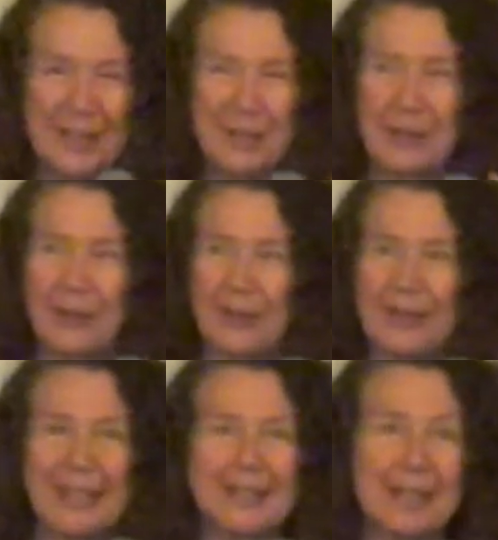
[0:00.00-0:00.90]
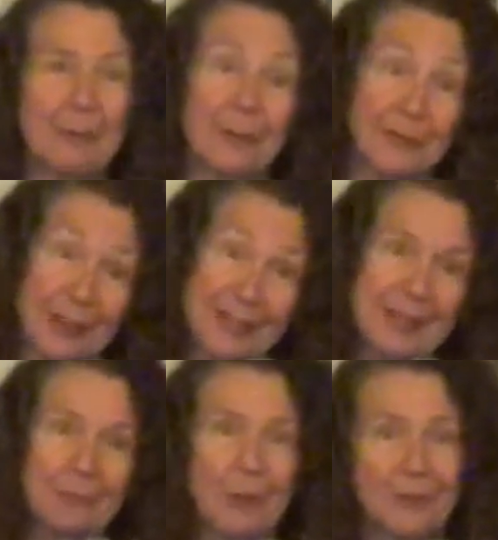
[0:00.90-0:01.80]
So the links that were
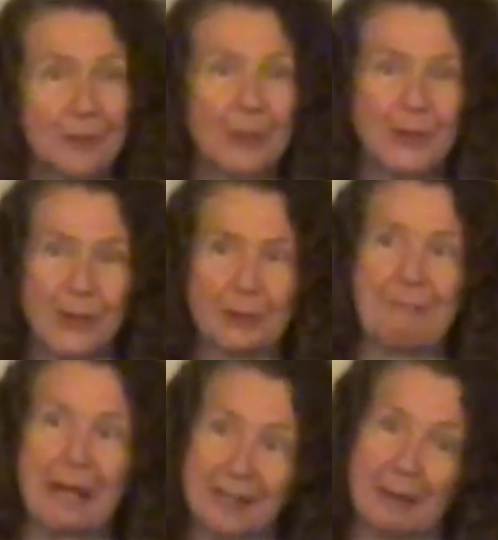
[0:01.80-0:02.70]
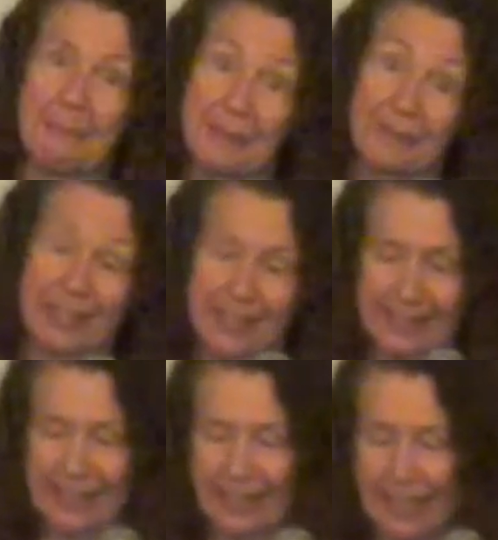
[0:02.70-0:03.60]
fixed in one version might not be
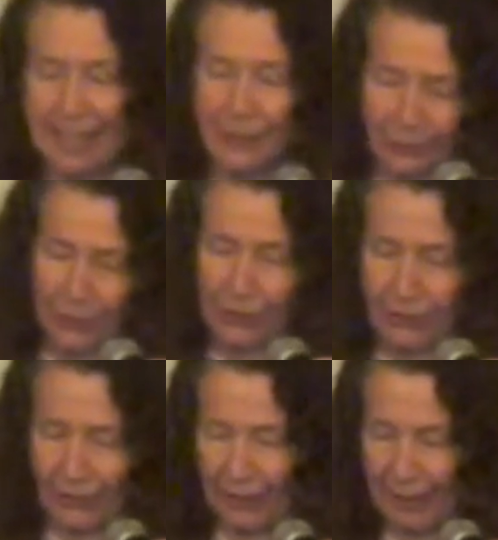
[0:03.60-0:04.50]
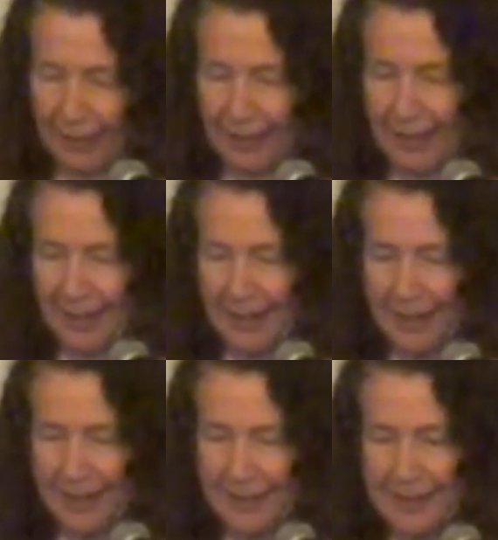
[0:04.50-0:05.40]
fixed in the next version.
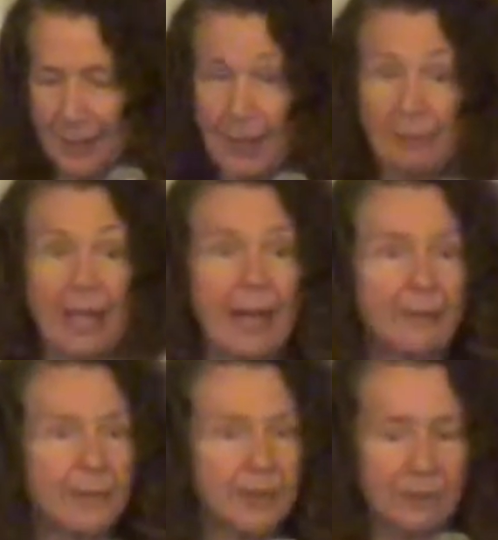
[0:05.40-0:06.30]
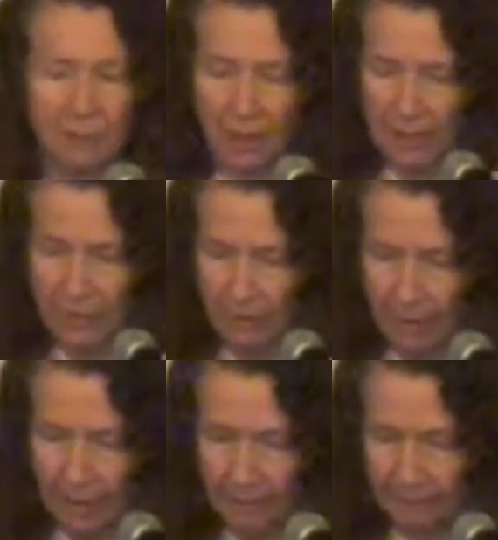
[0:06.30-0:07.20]
So anyway, and I fixed them all
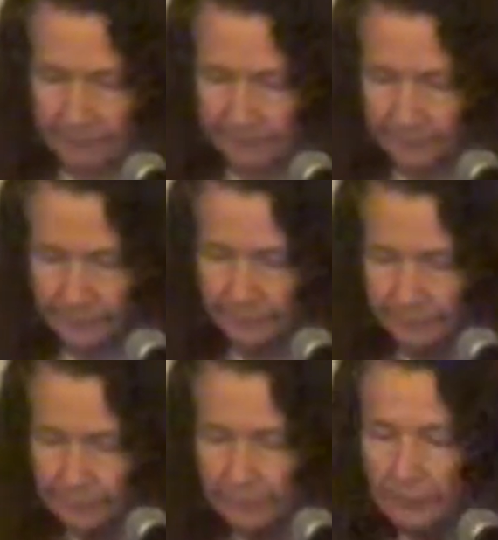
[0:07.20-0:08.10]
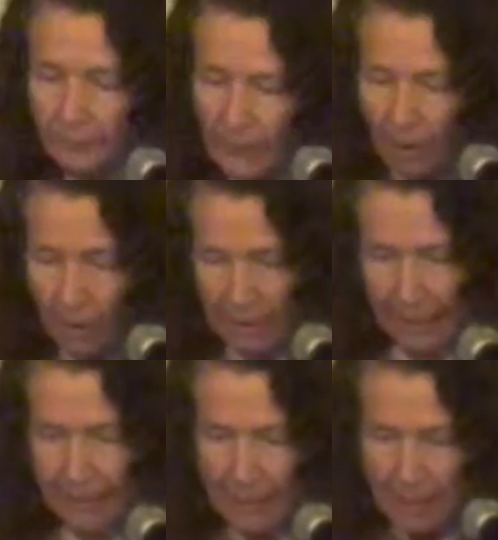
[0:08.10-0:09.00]
yesterday.
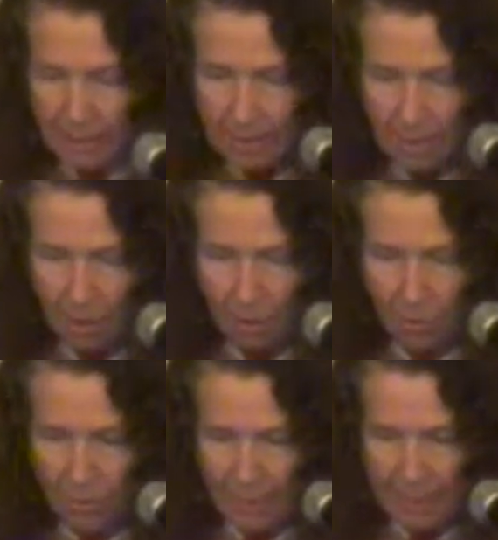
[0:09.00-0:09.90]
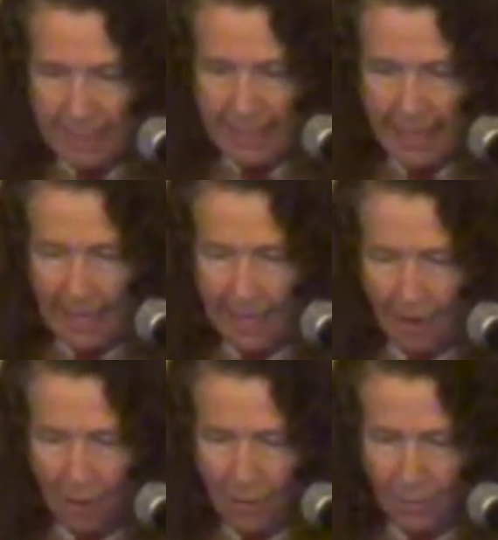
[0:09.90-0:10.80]
Okay, so
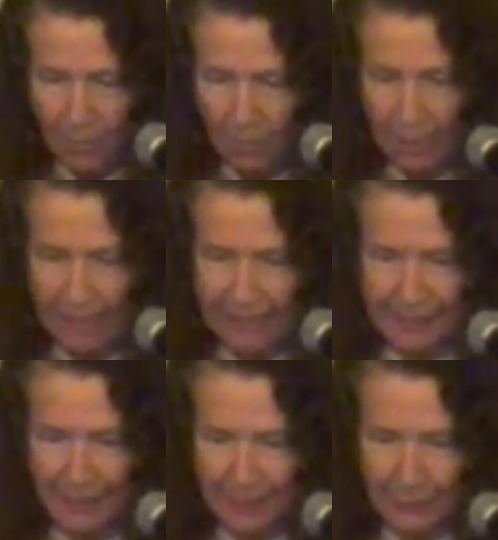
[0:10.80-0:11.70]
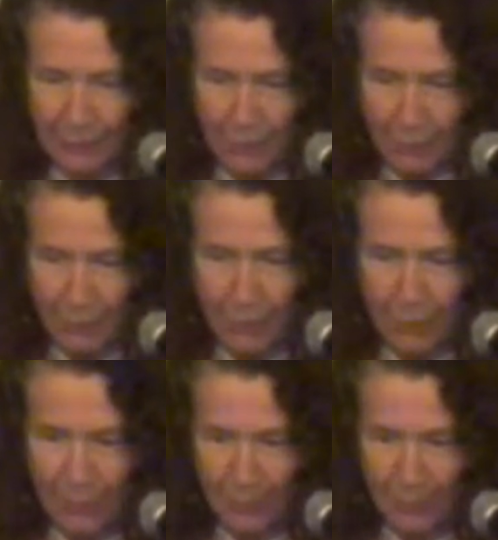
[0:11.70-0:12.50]
now what I'd like to do,